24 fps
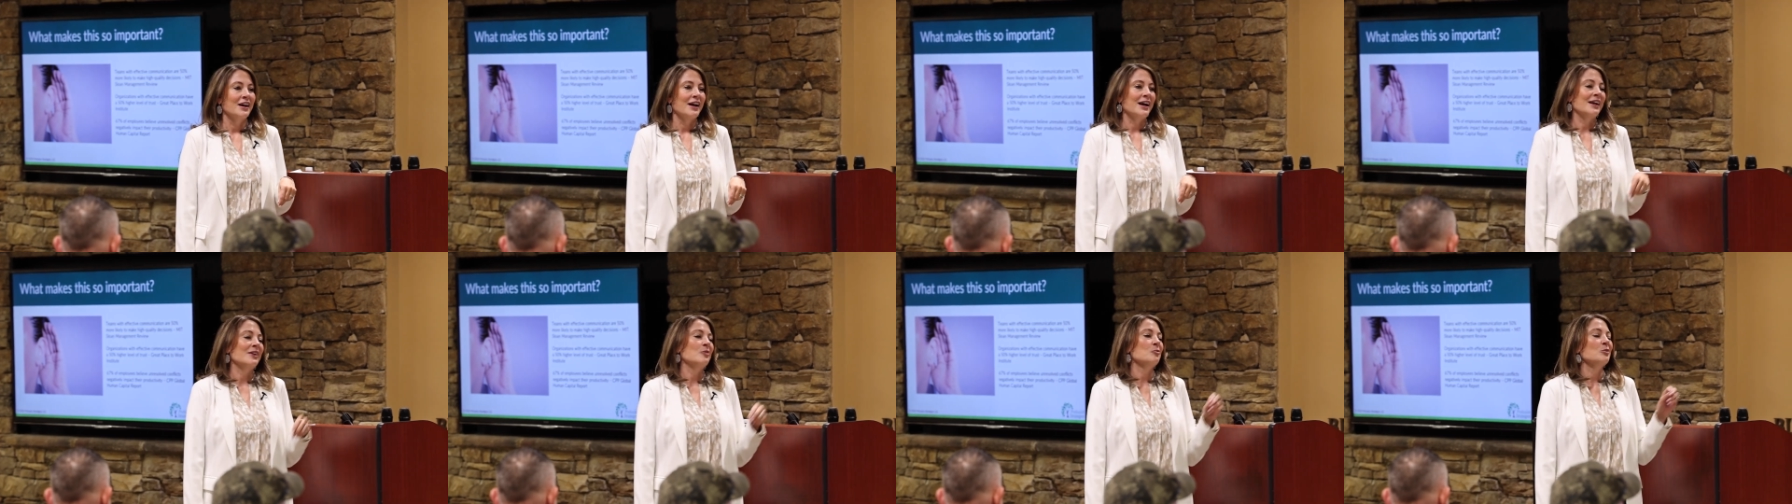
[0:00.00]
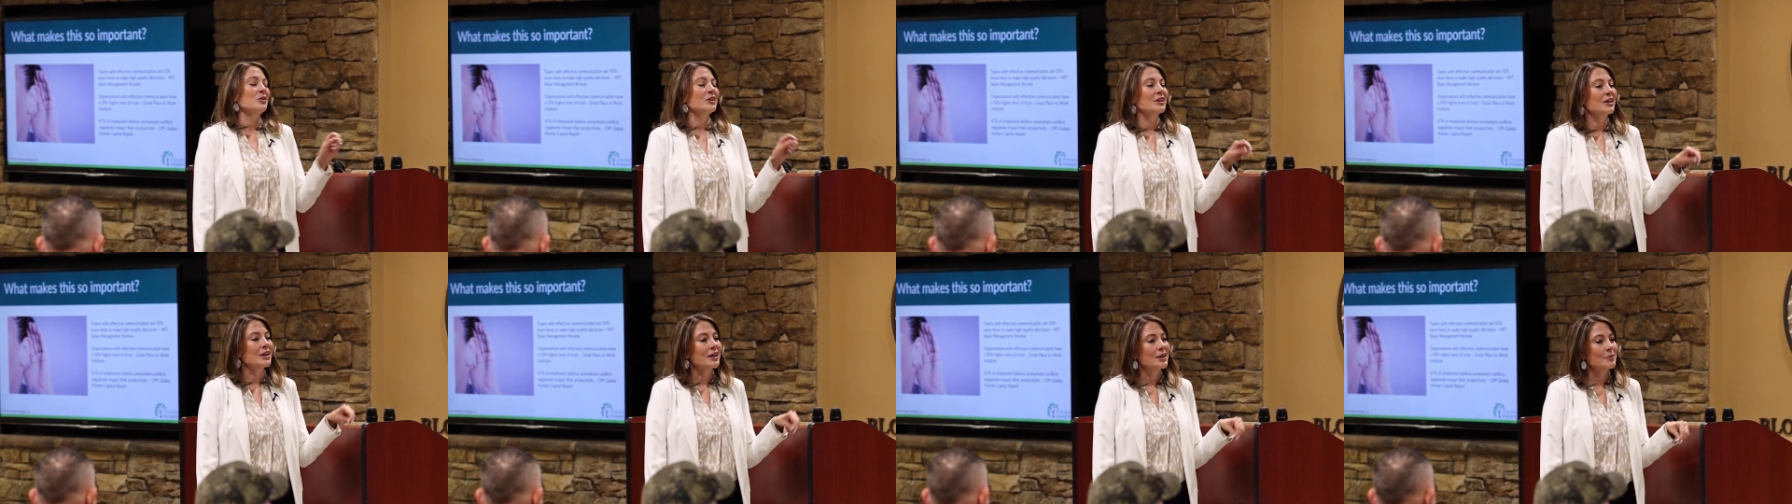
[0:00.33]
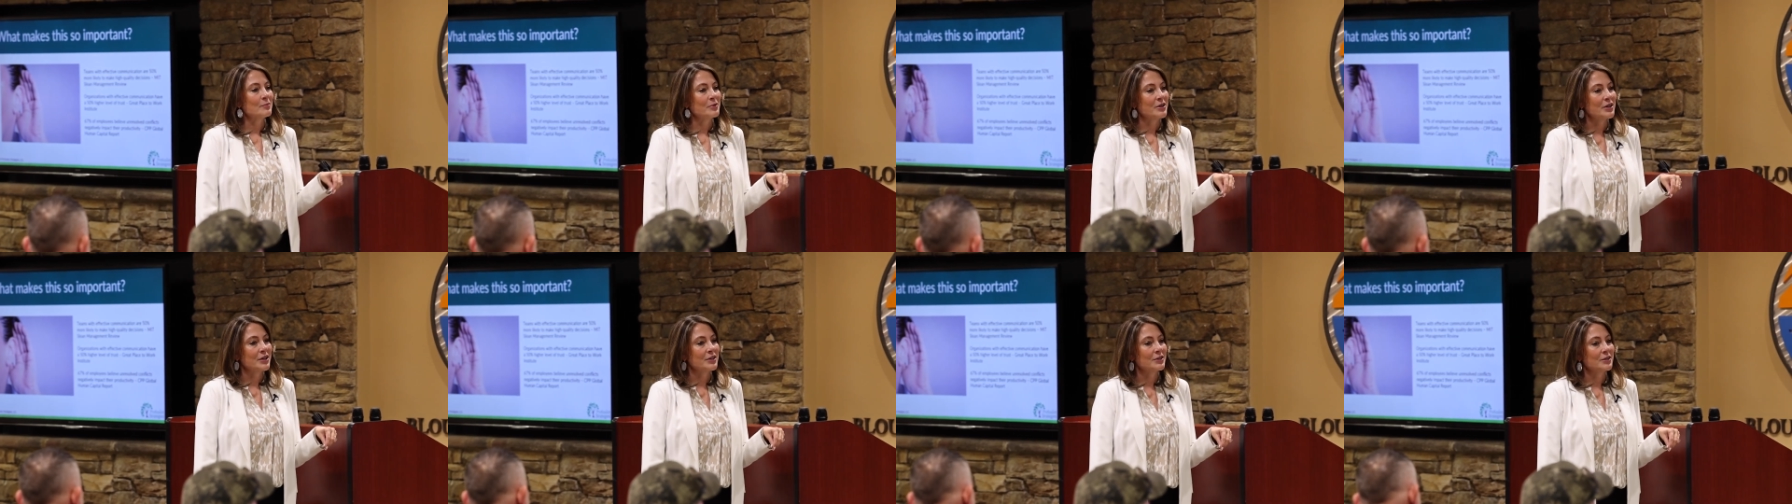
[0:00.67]
I don't want to get out of
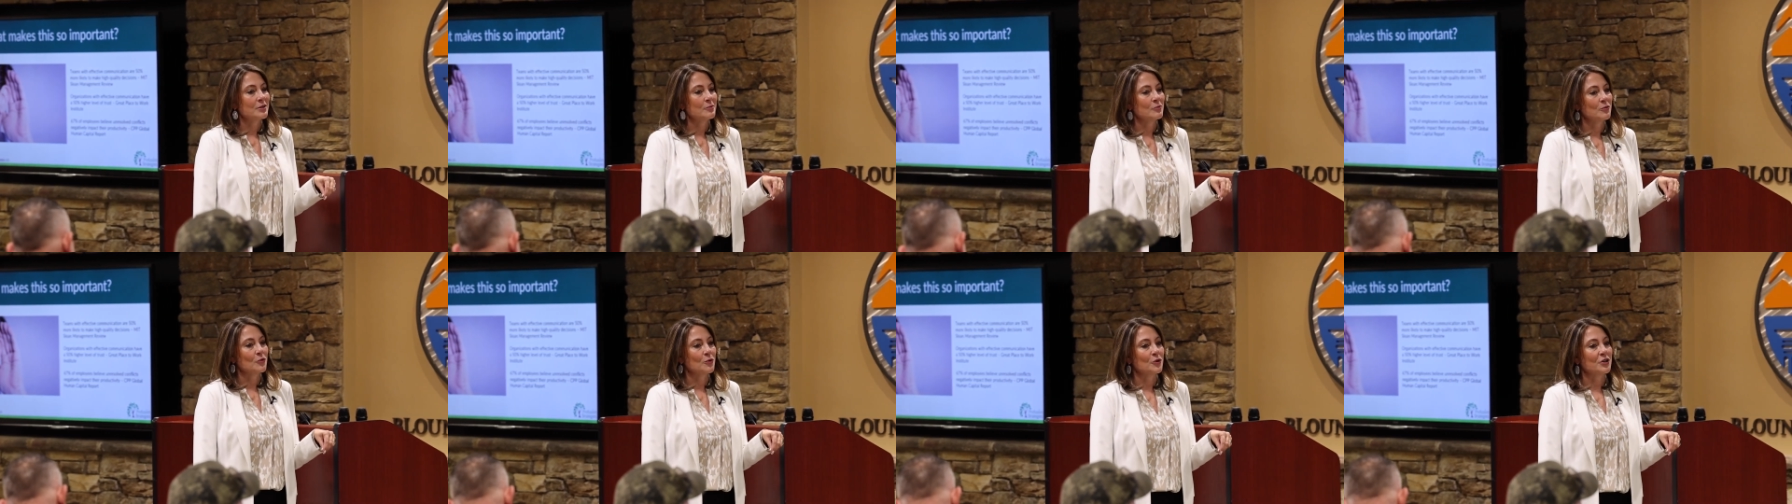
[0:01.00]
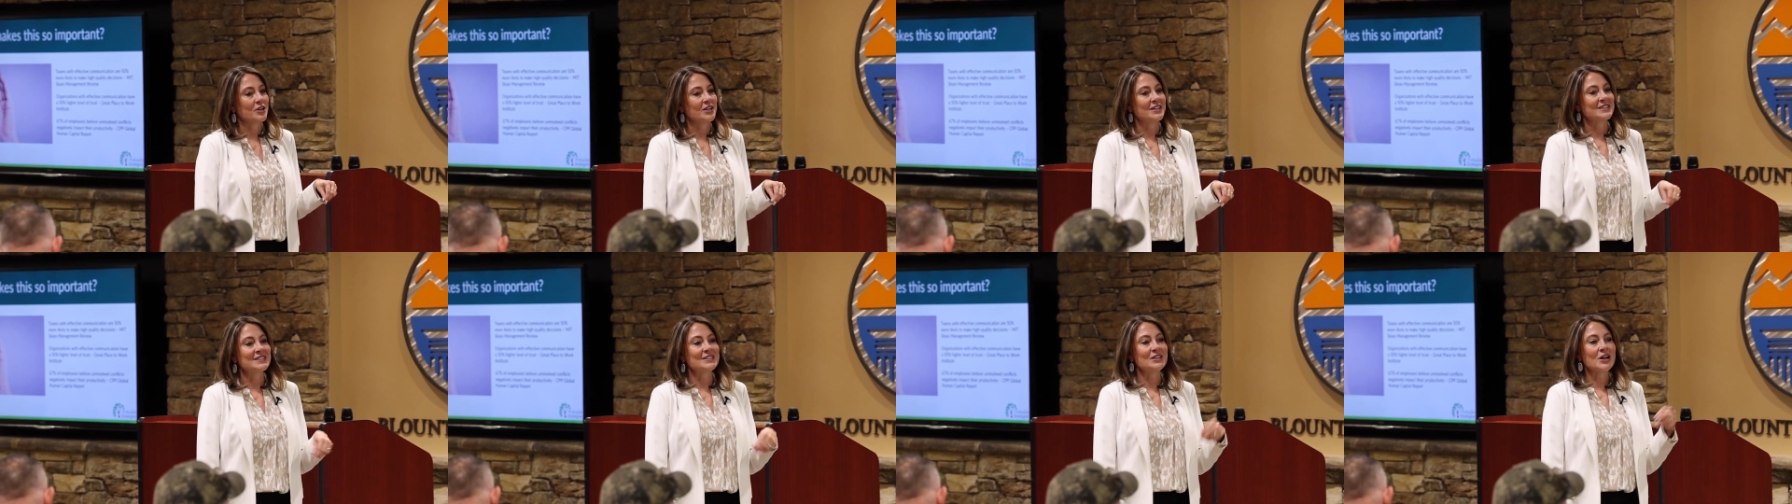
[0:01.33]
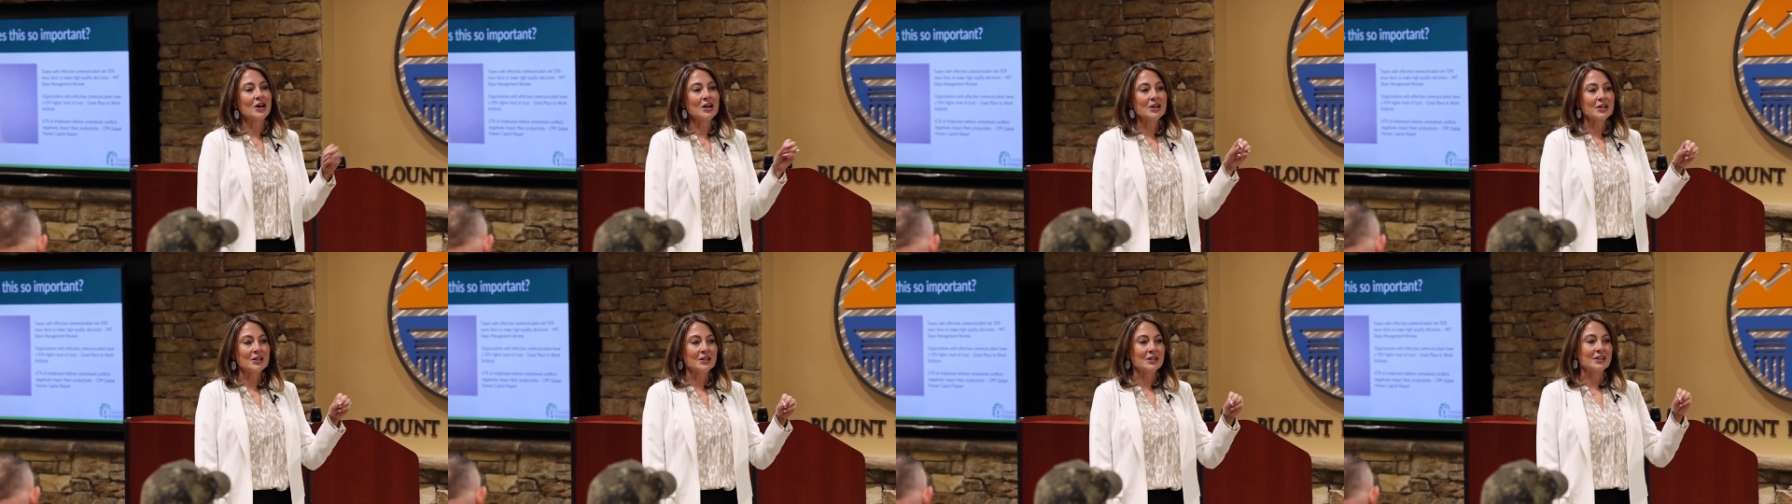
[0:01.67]
bed in the morning. It's
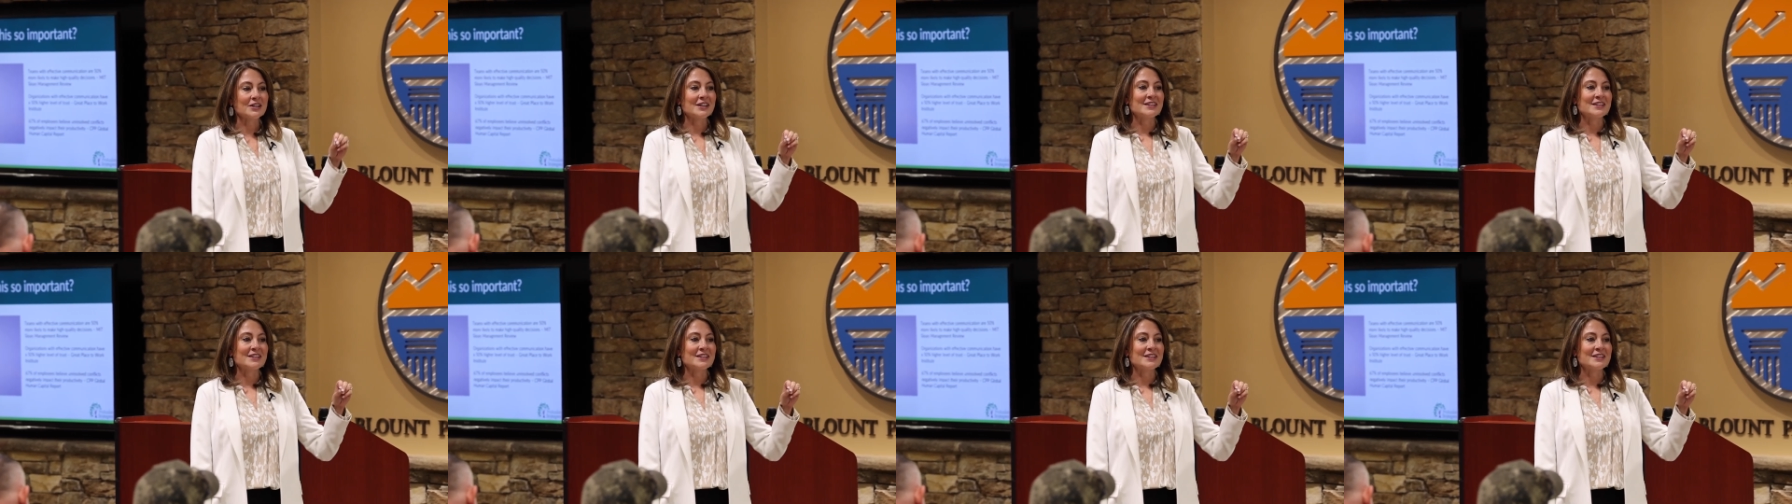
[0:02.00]
not a